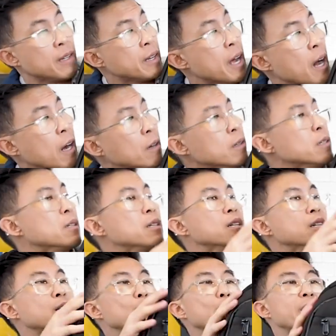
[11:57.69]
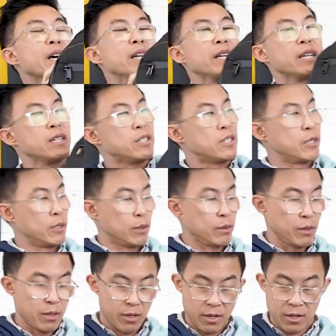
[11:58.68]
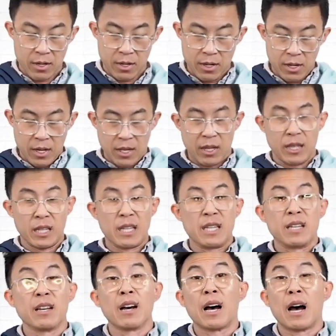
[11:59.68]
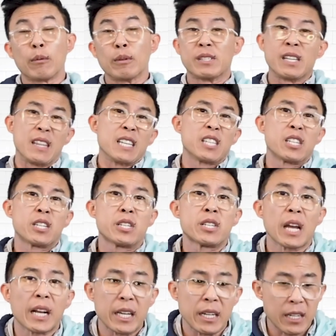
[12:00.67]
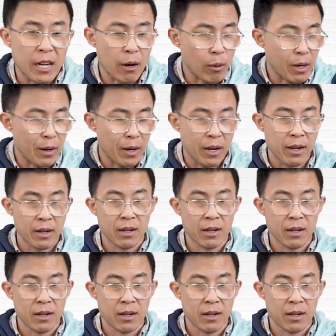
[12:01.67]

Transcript: Now, we get into the, would say the secondary,